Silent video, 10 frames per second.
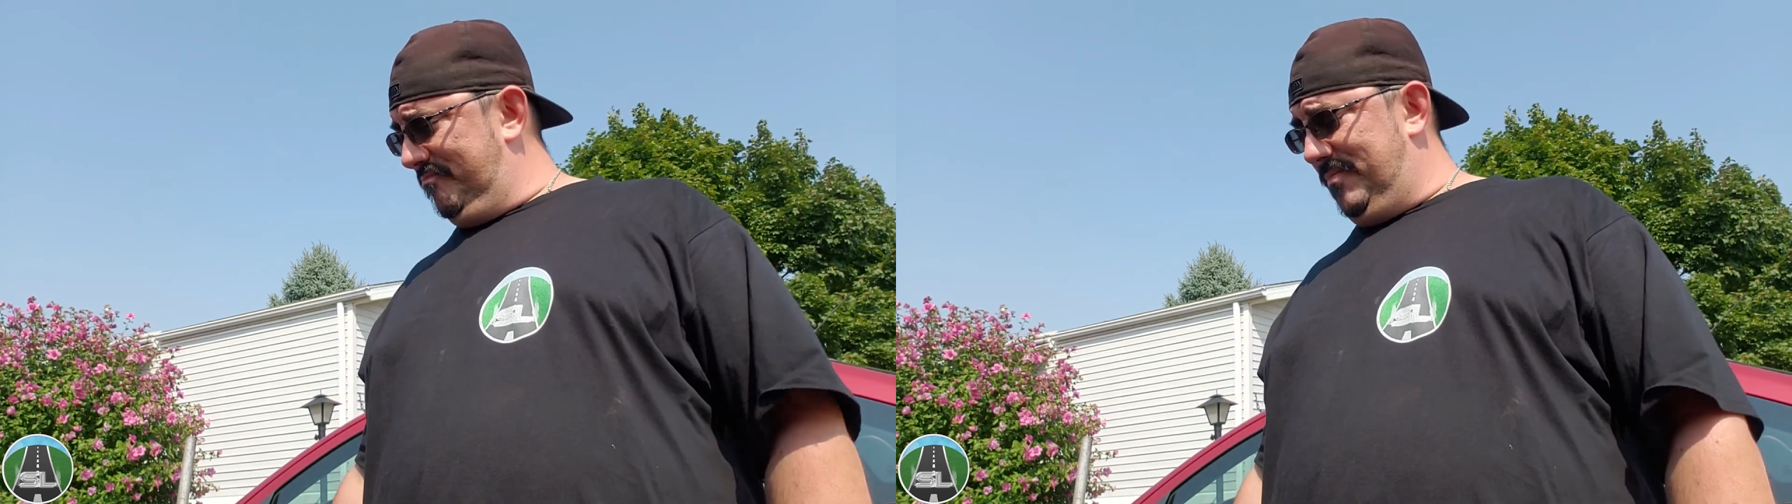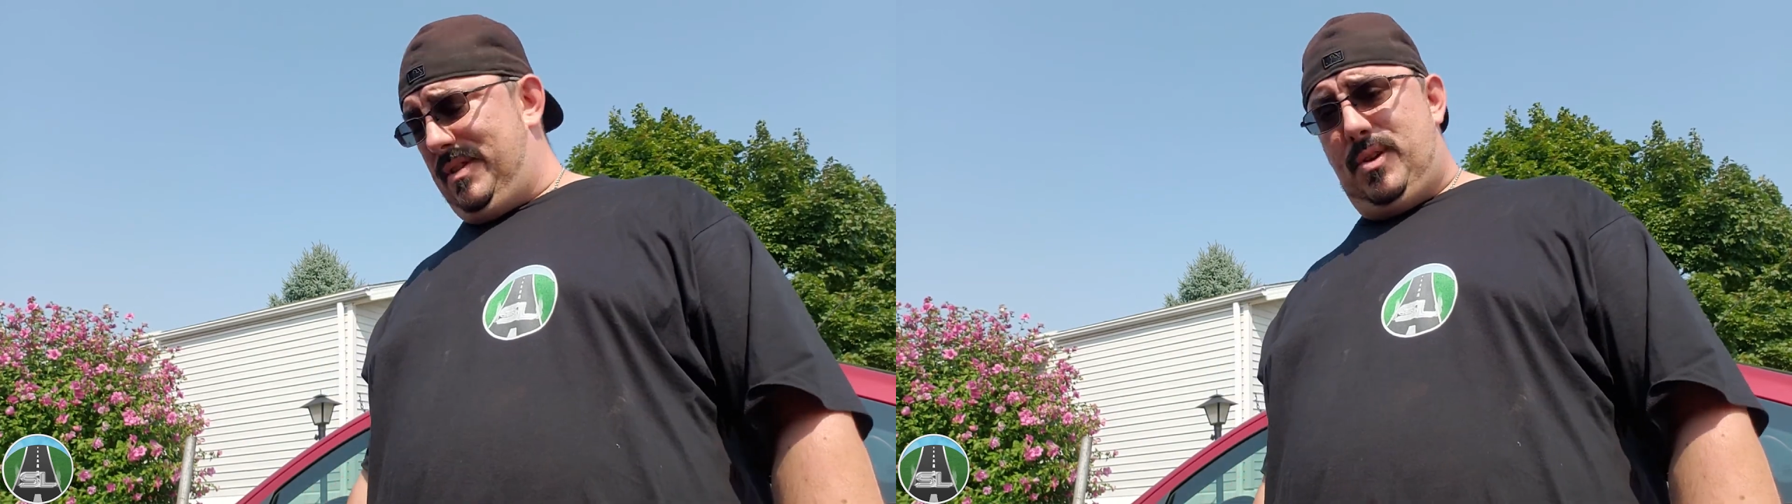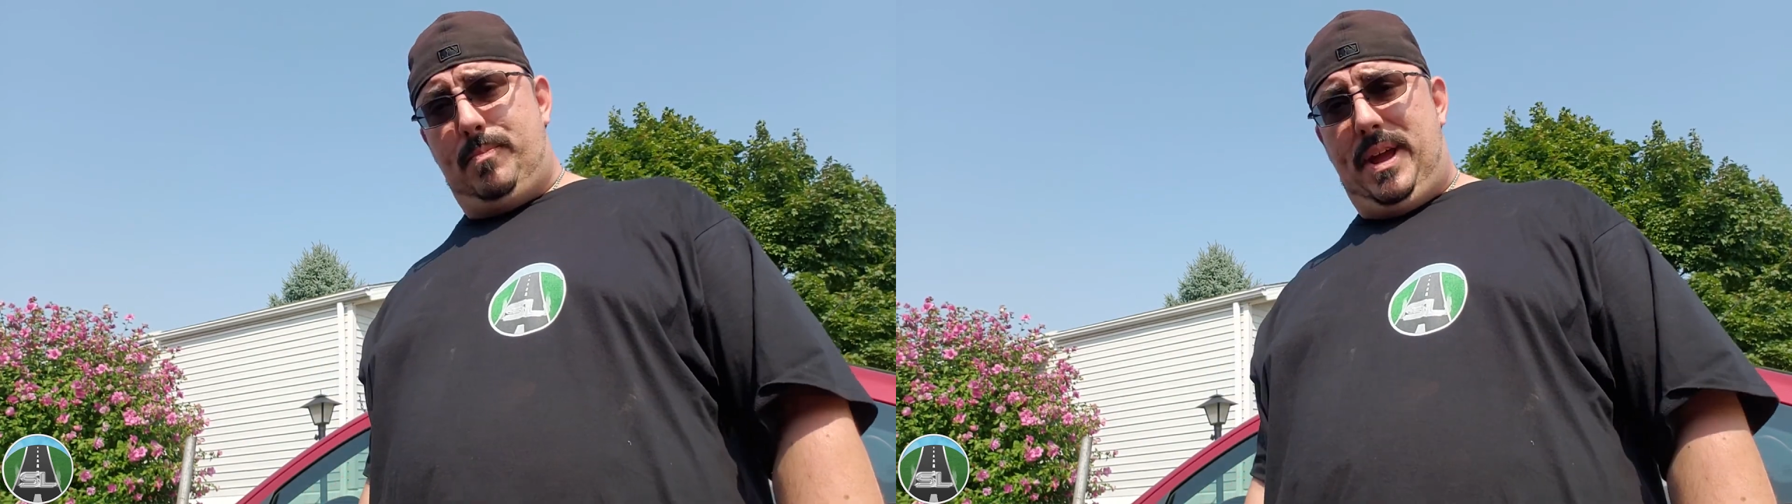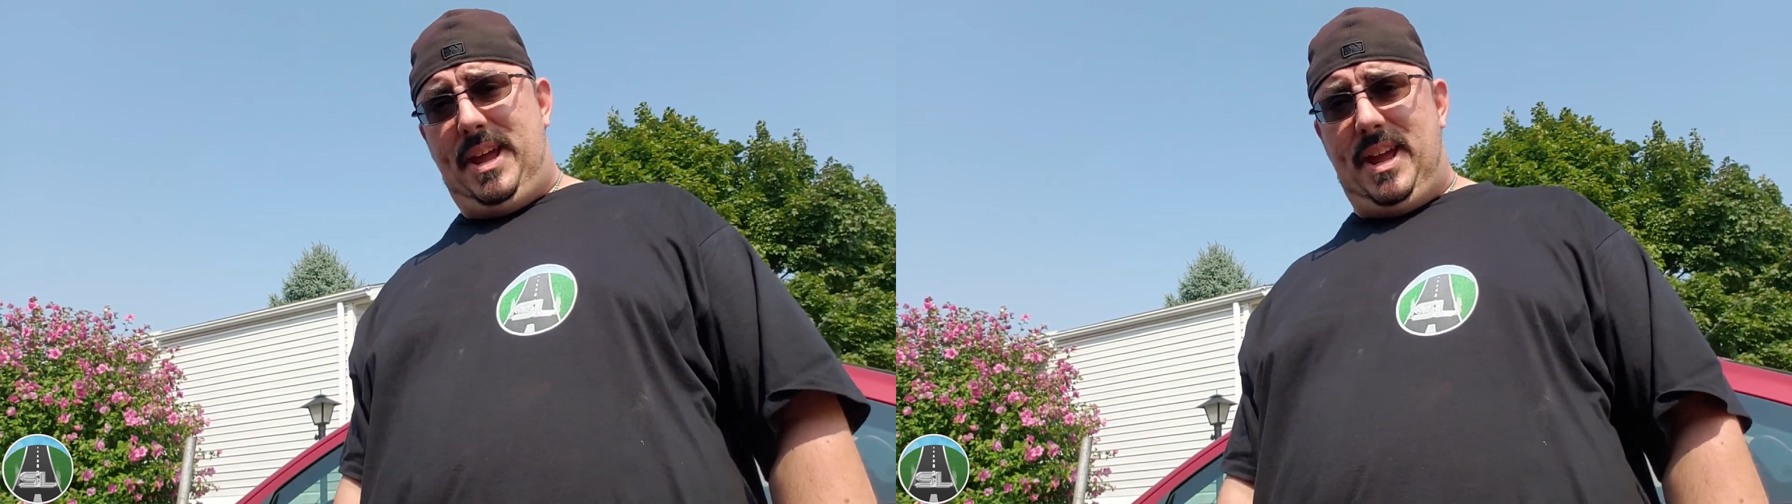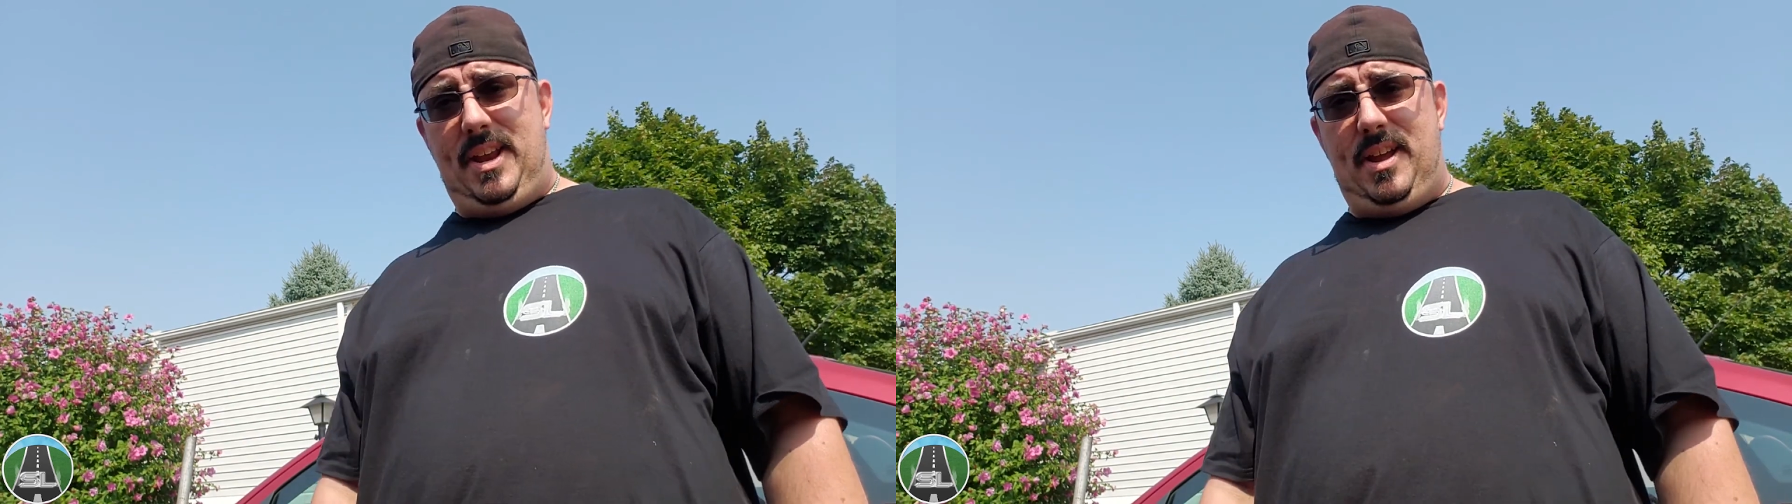little
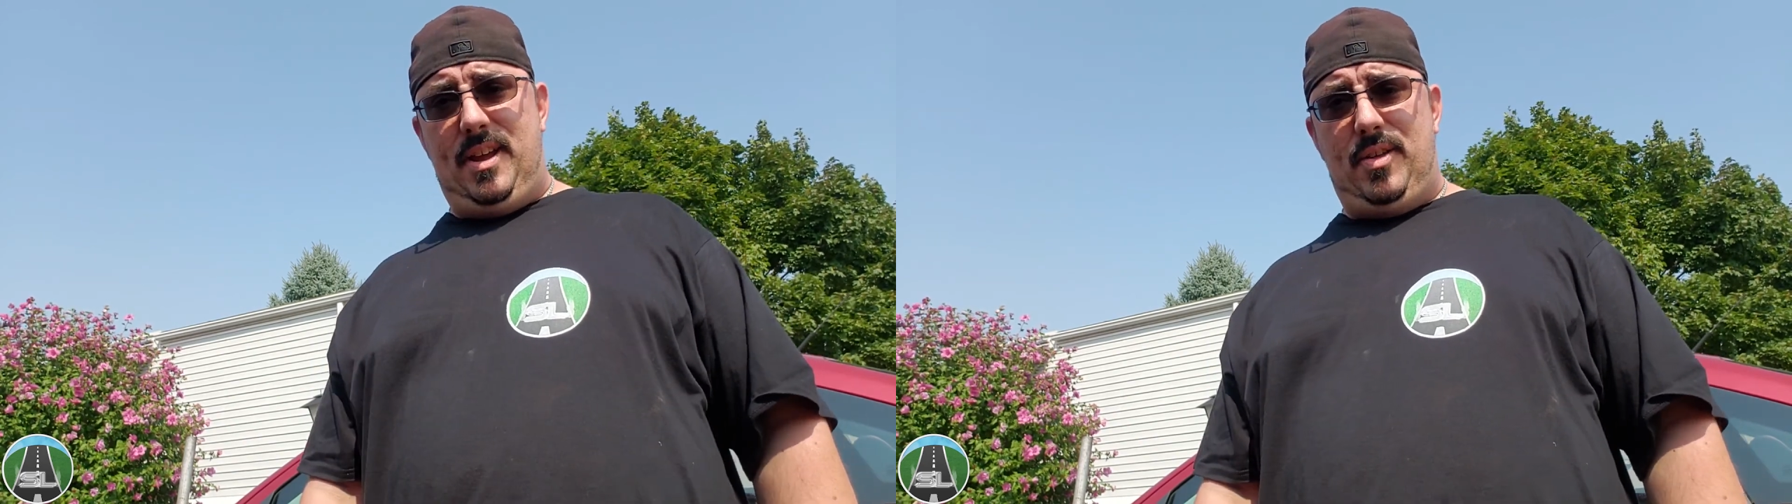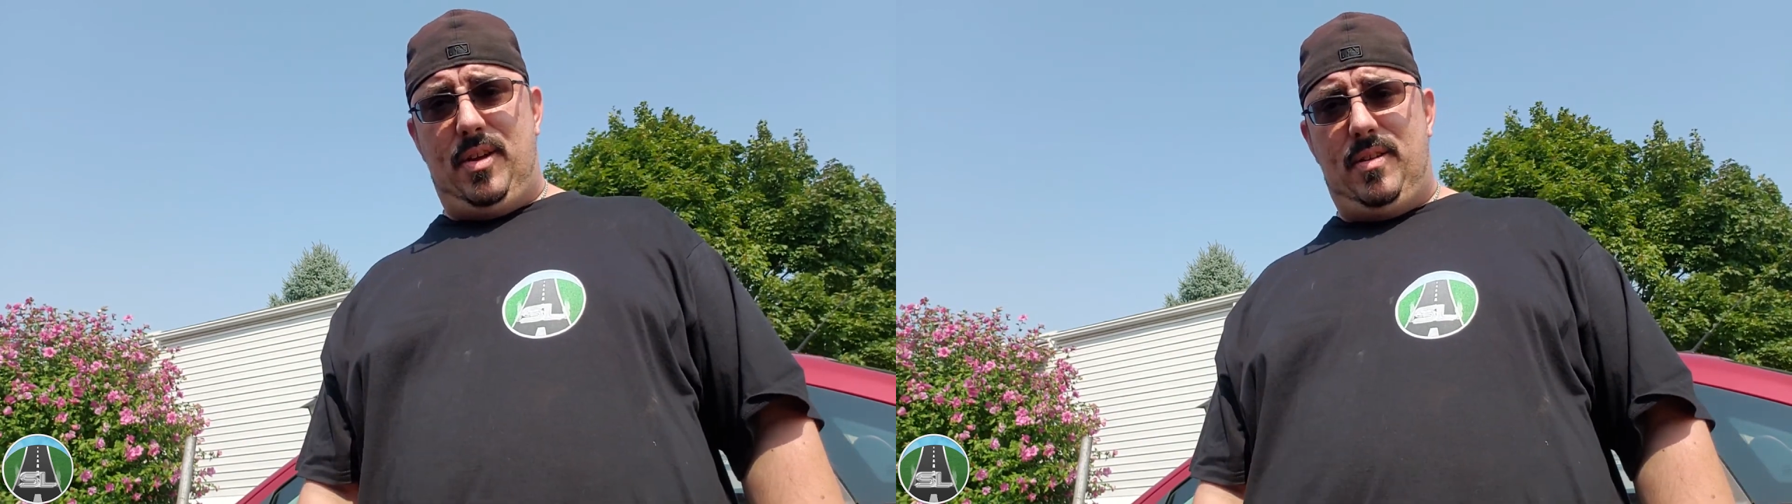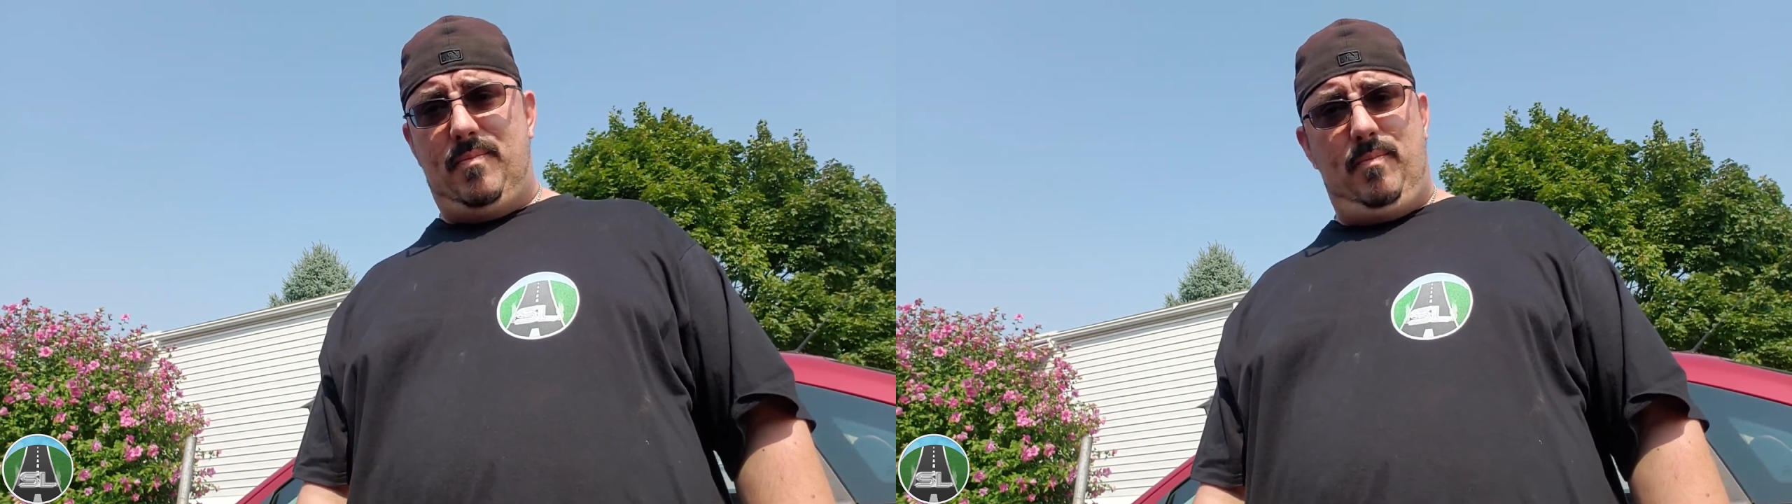peek into the